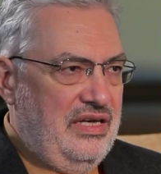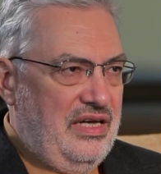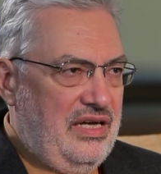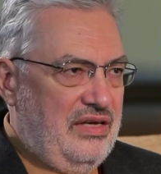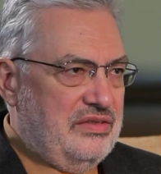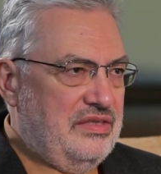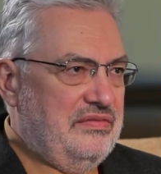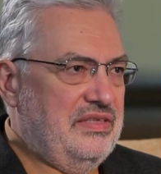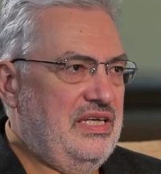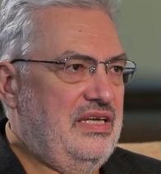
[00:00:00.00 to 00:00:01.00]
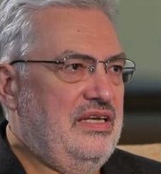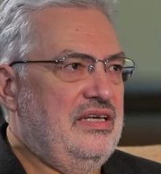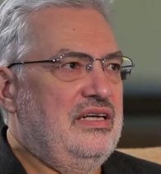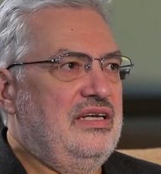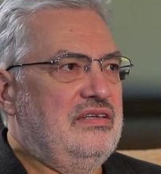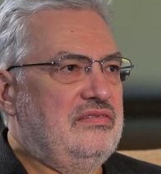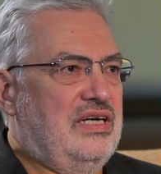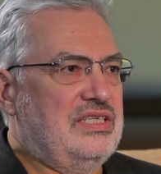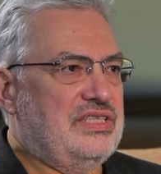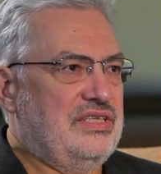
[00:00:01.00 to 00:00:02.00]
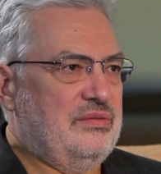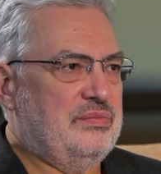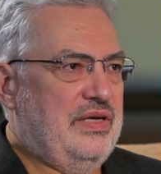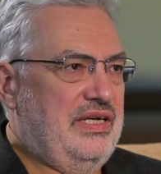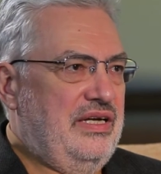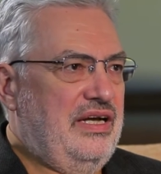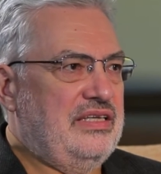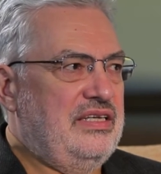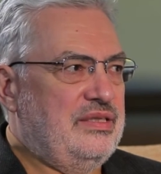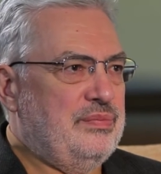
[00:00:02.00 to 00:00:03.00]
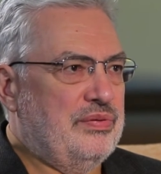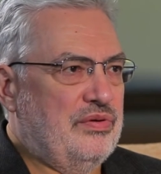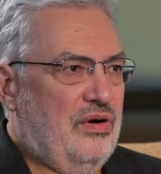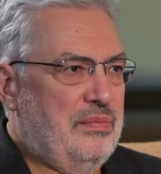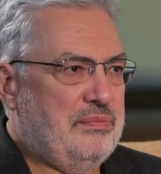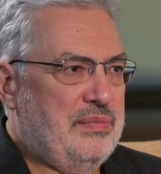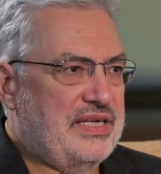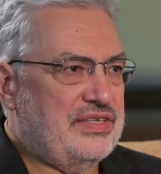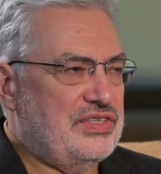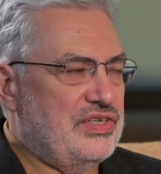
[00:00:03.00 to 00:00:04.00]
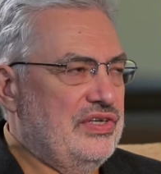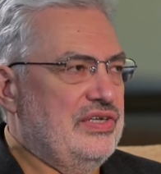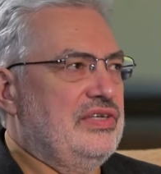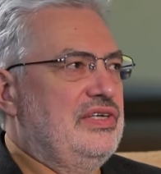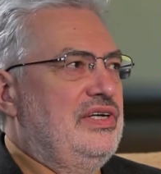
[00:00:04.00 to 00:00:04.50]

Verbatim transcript: out of the Russian uh, Agitprop picture.